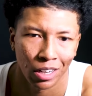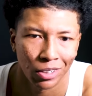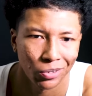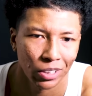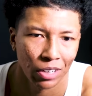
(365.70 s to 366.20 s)

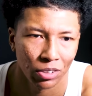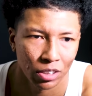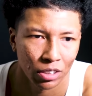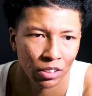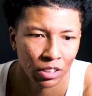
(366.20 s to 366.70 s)
and
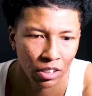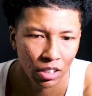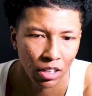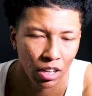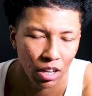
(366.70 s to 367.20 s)
like
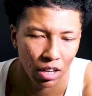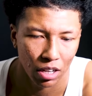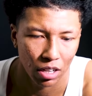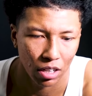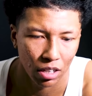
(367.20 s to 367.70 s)

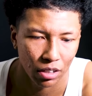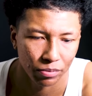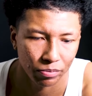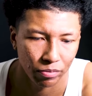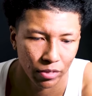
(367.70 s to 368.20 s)
very,
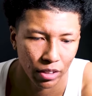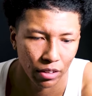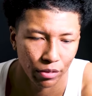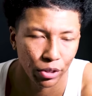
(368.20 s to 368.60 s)
very